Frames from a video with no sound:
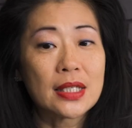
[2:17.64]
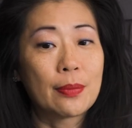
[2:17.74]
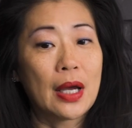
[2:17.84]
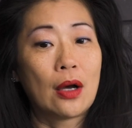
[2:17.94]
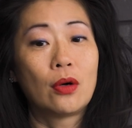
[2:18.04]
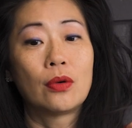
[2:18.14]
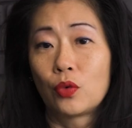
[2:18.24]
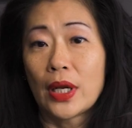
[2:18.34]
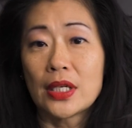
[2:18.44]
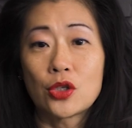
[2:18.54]
about
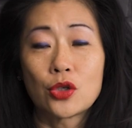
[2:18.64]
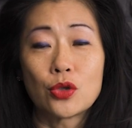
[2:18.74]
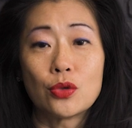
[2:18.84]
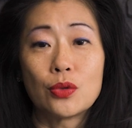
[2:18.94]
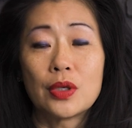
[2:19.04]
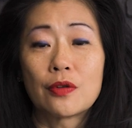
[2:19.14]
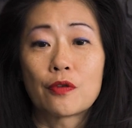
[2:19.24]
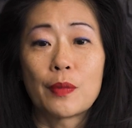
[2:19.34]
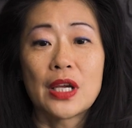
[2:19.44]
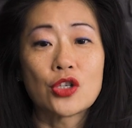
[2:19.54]
right to
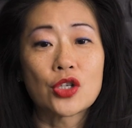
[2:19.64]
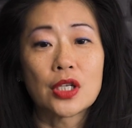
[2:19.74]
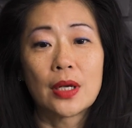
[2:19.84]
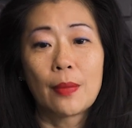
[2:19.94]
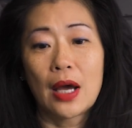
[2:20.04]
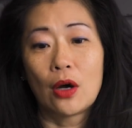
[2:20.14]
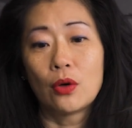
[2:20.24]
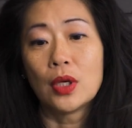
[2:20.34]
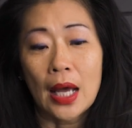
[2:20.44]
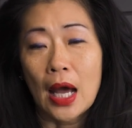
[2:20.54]
information,
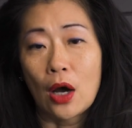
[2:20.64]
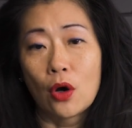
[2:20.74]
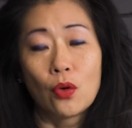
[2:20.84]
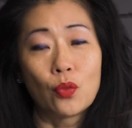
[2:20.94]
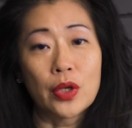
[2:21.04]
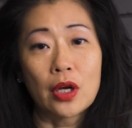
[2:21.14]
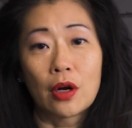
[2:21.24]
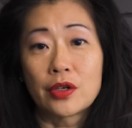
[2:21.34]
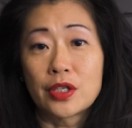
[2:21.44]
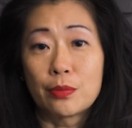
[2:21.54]
about how we
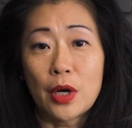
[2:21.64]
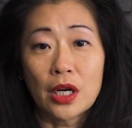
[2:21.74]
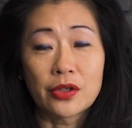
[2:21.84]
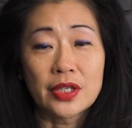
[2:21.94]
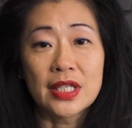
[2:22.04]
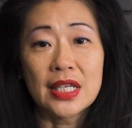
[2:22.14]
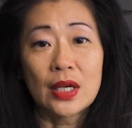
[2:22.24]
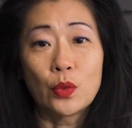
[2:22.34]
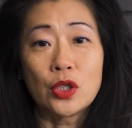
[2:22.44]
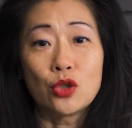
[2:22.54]
are a democracy
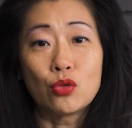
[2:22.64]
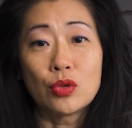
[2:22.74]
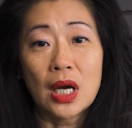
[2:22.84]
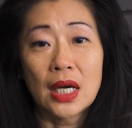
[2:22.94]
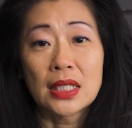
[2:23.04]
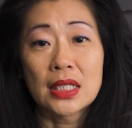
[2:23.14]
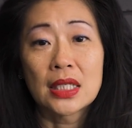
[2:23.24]
and we do not